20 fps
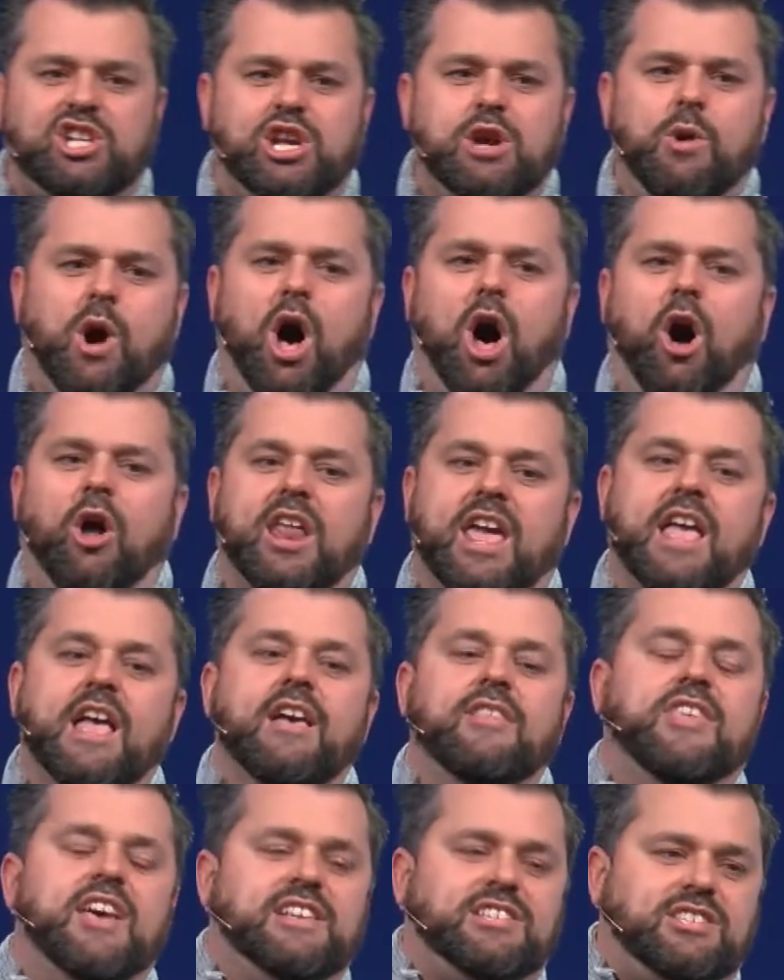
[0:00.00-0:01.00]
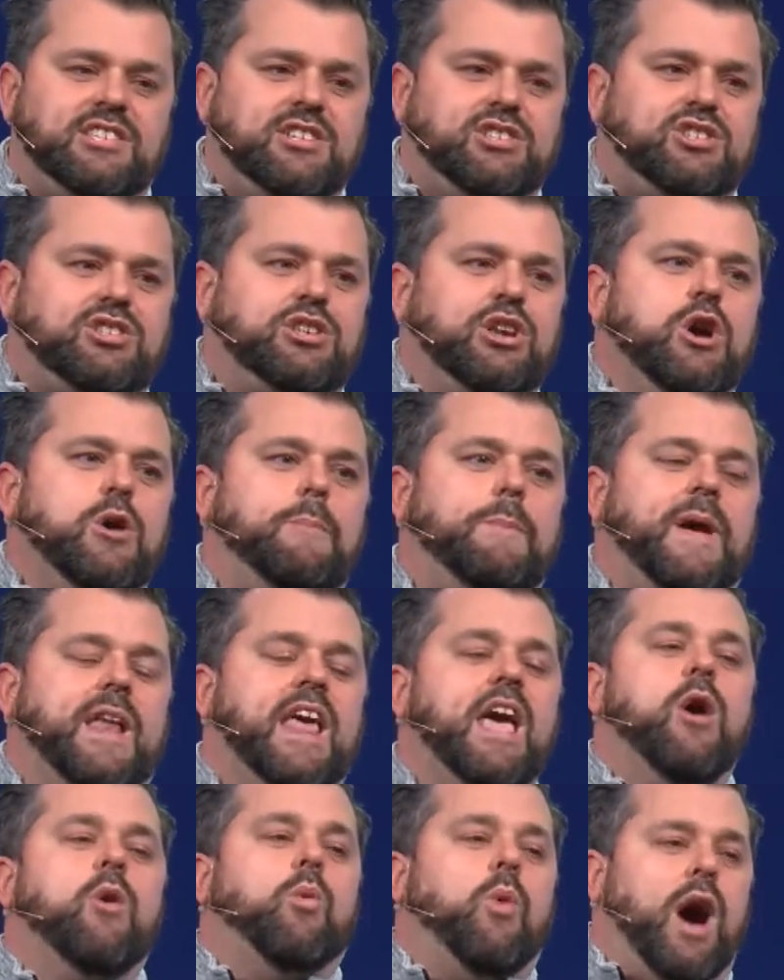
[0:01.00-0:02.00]
you hold it? This is
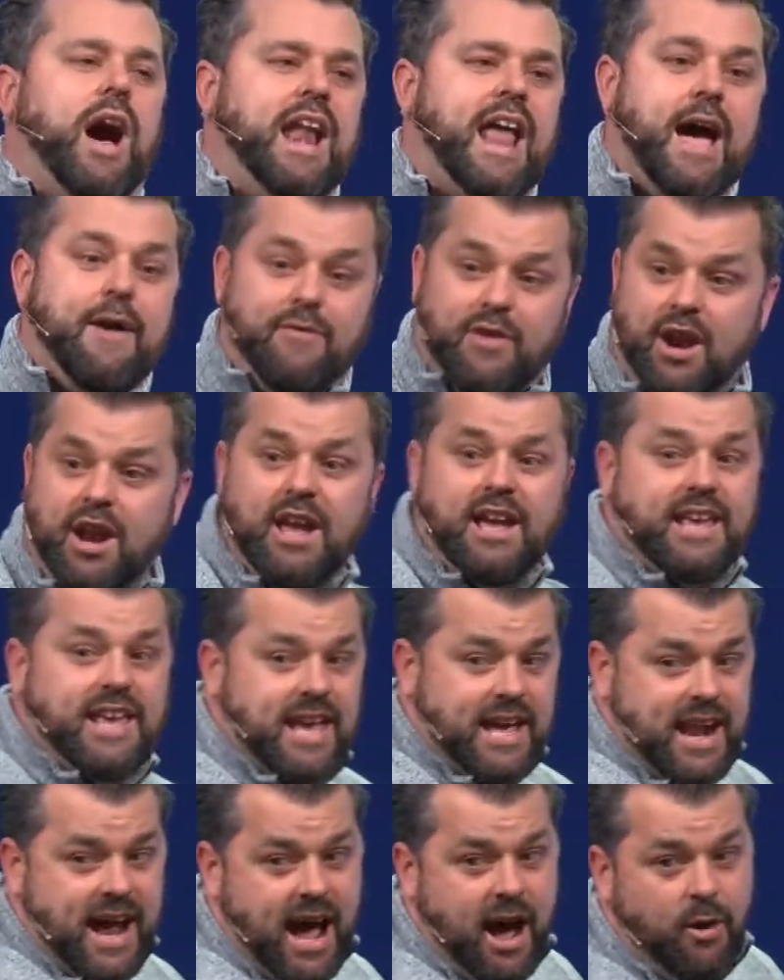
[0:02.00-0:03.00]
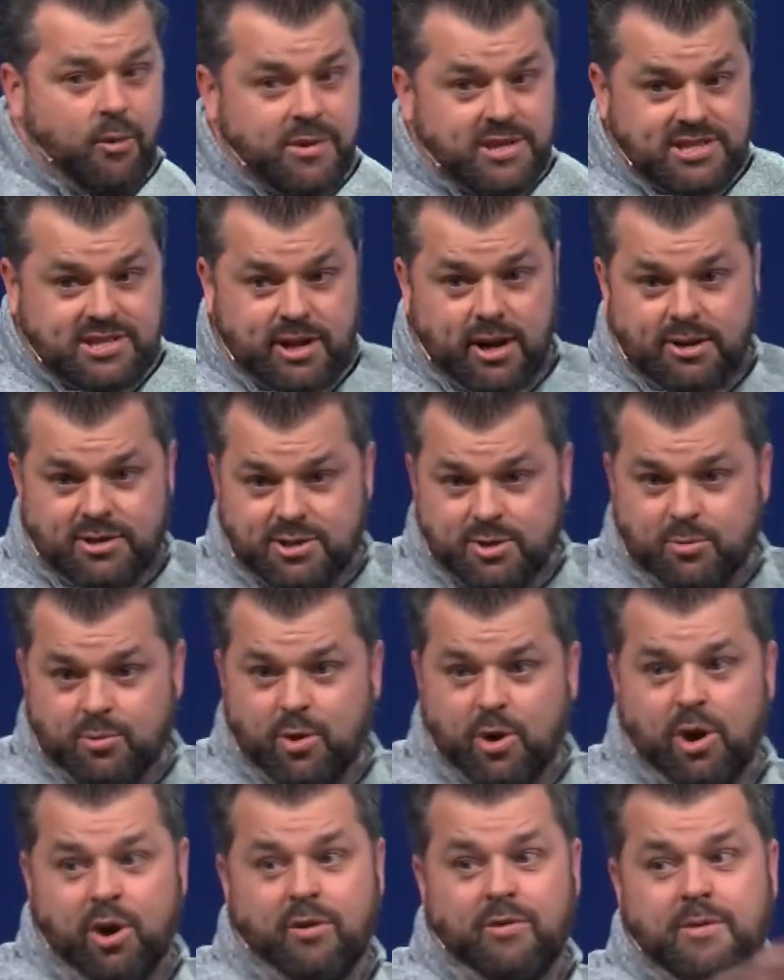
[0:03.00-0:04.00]
stupid. Whatever. Get out. We start to
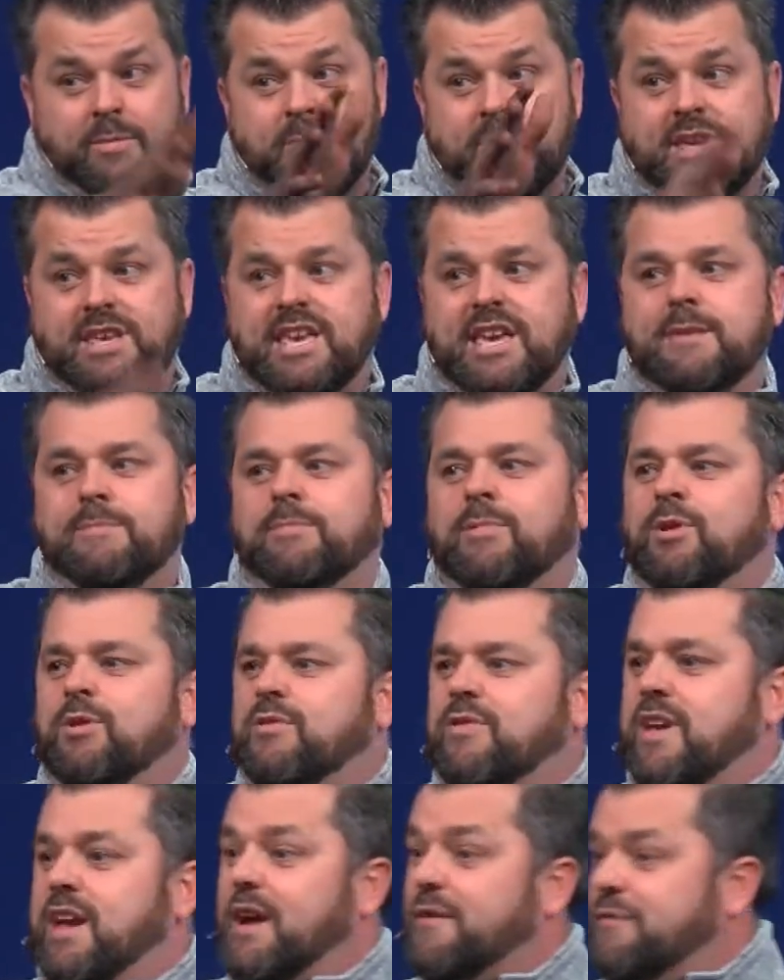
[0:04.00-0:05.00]
roll and we keep moving.